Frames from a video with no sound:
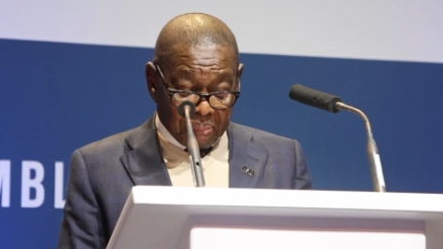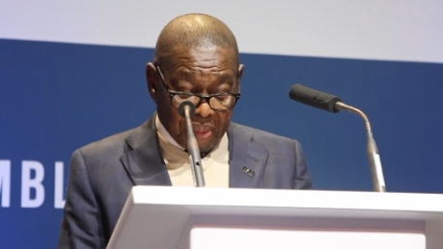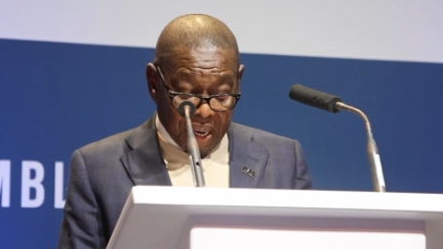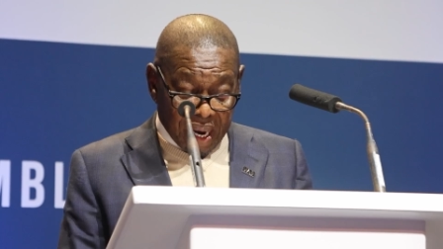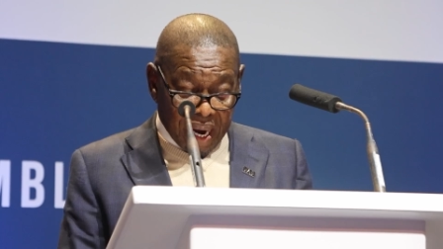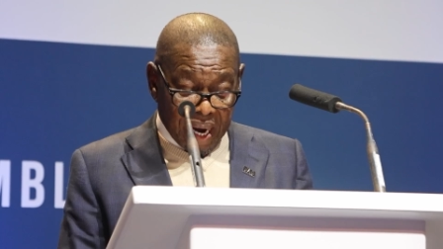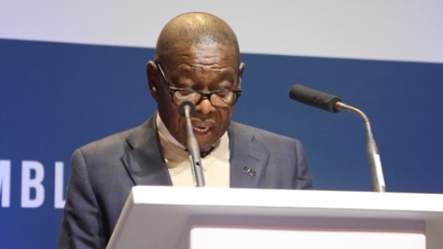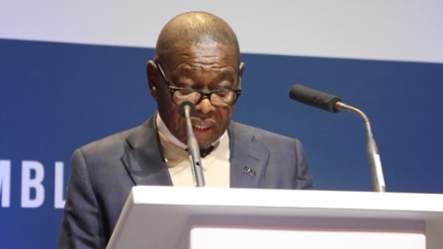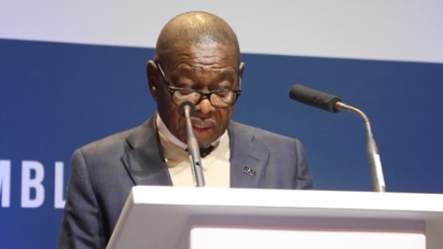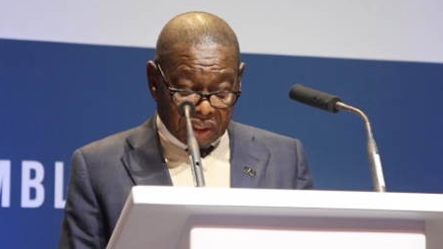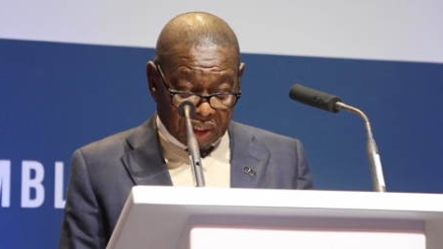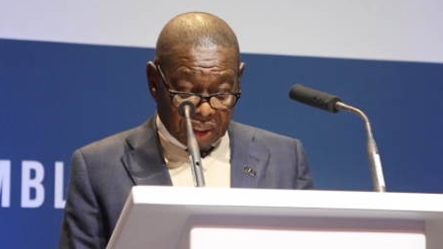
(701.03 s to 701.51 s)

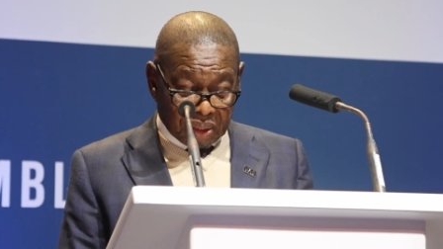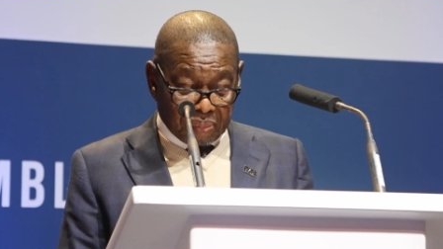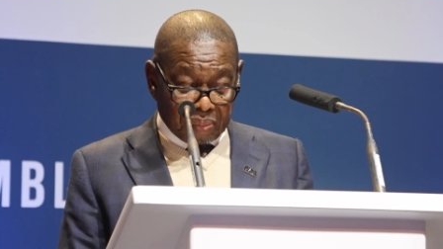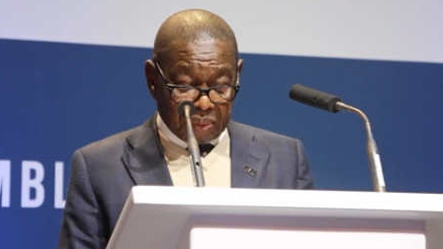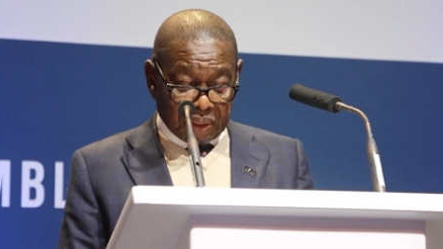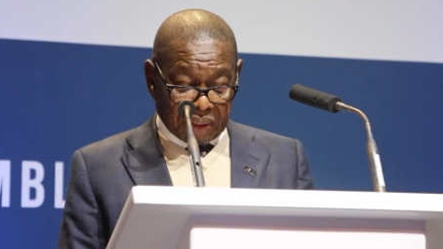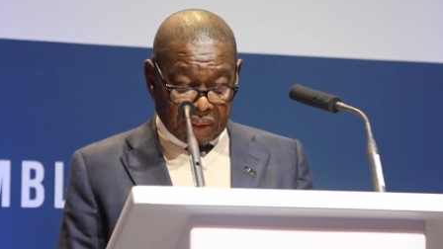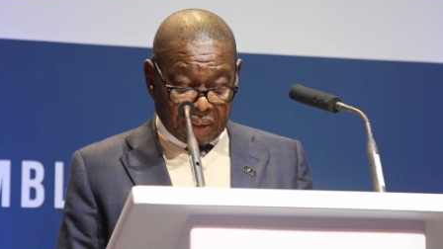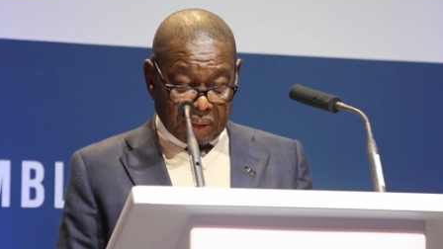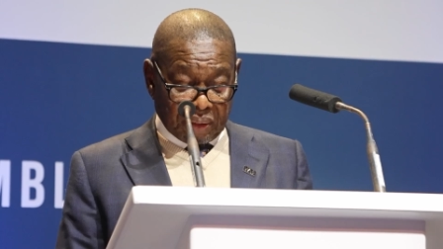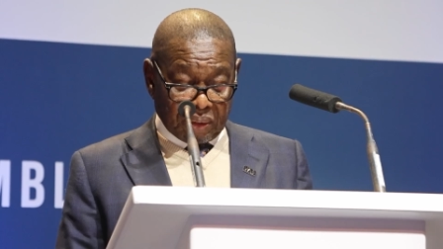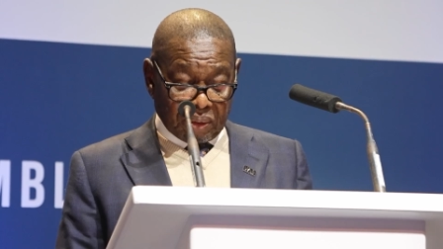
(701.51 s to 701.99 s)
Maya
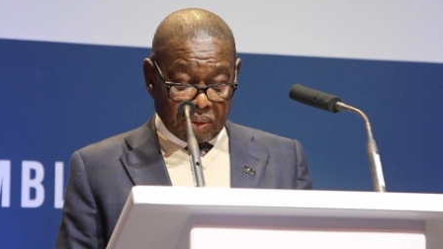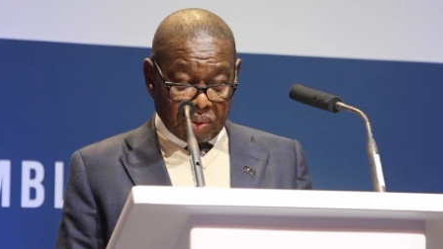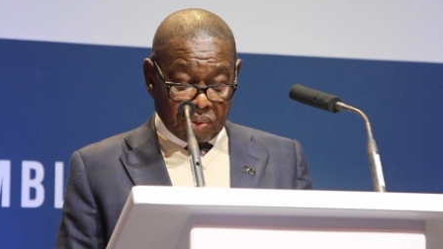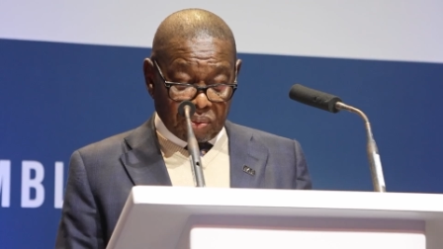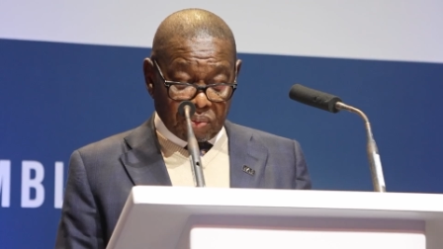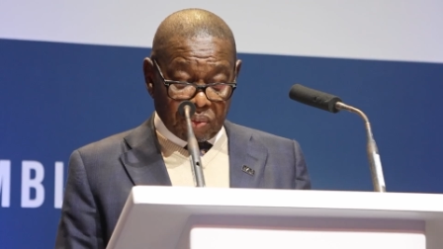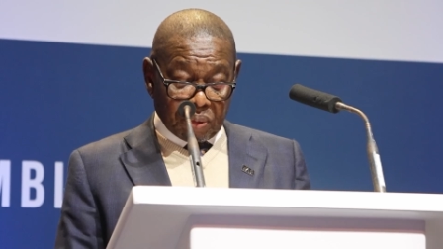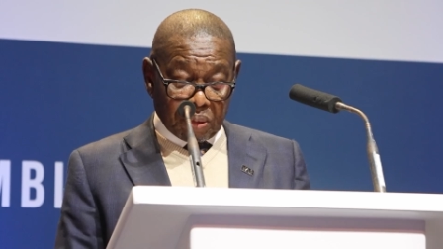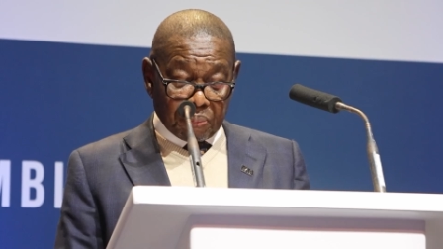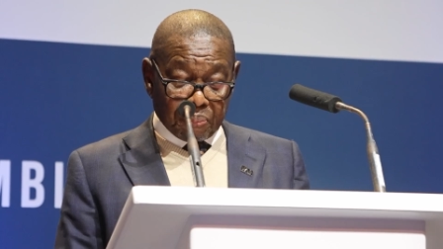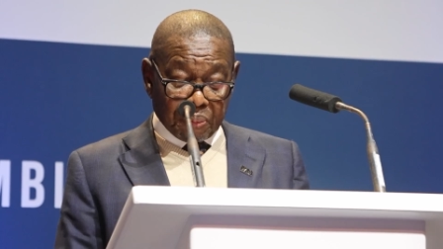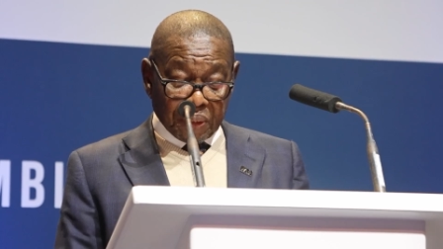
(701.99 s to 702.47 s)
Jamison,
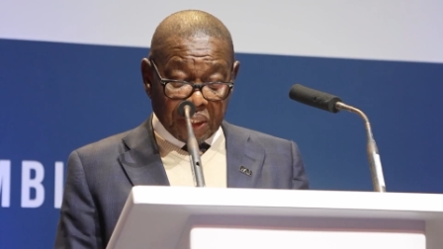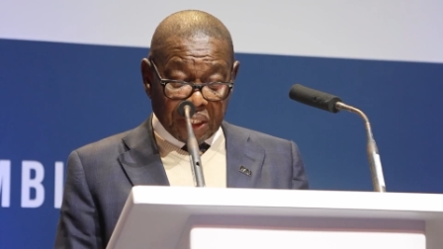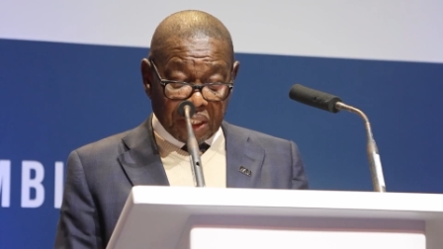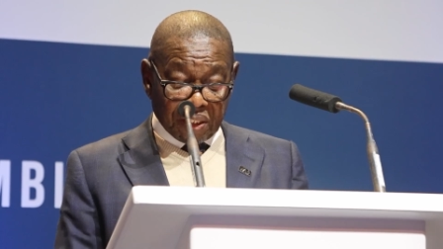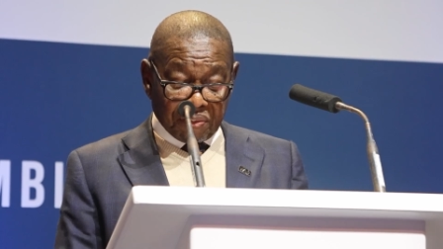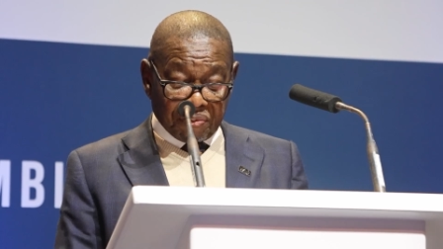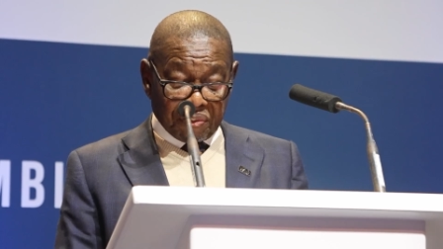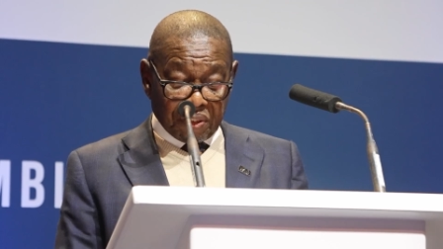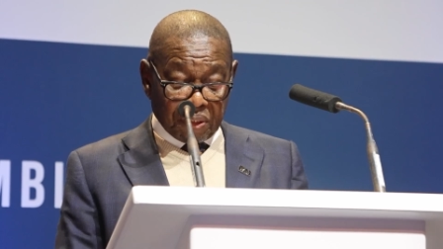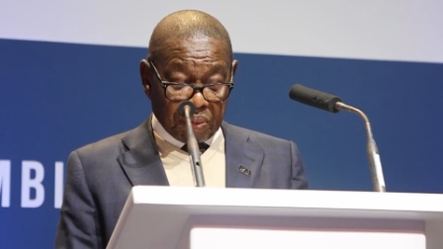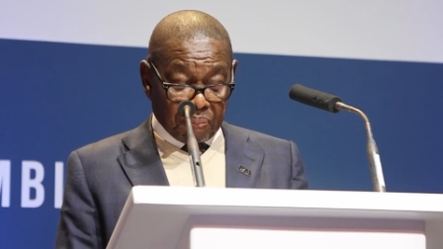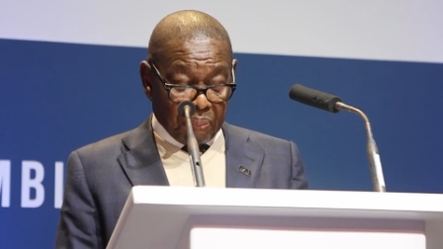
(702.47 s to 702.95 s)
who will be
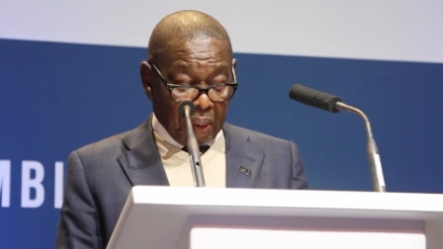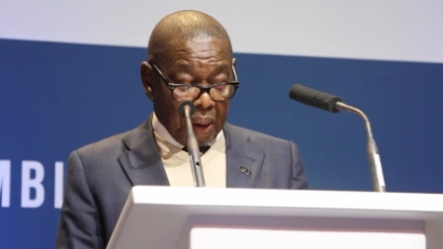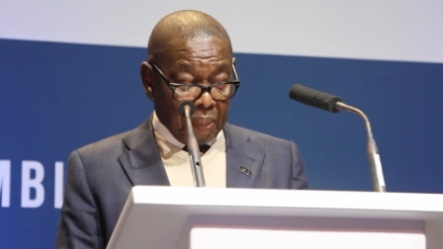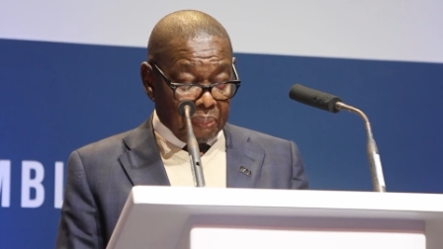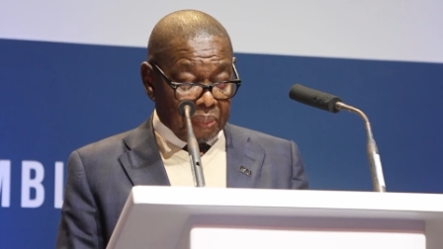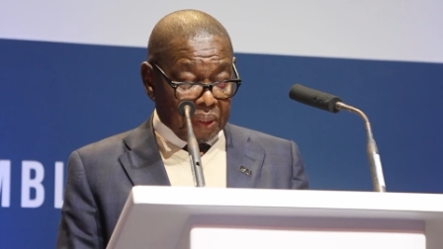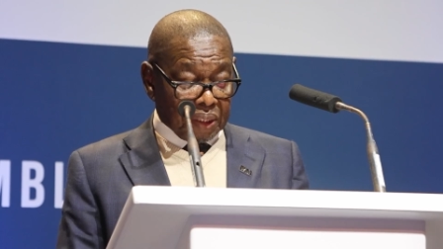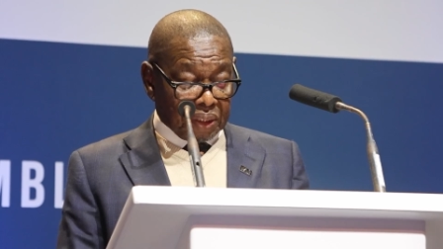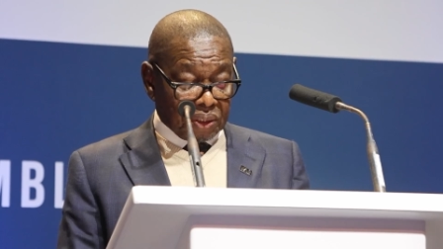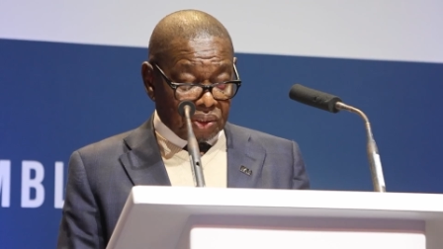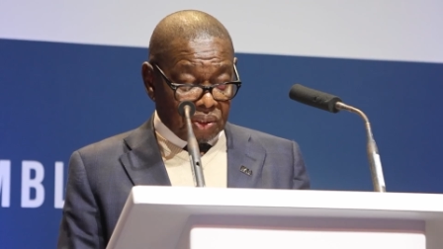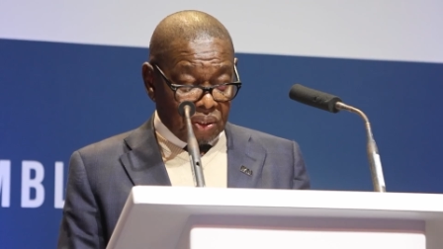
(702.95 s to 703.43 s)
giving
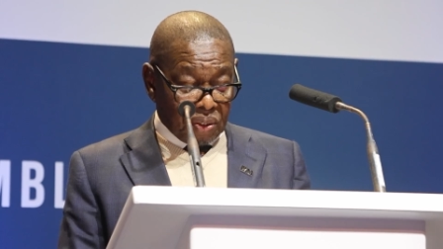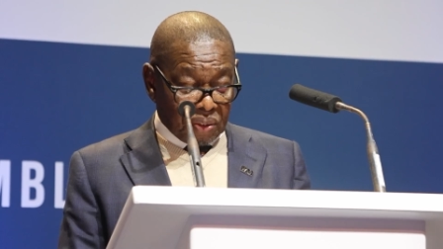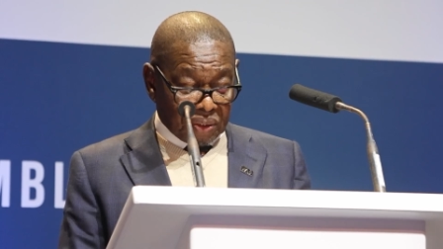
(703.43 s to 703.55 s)
public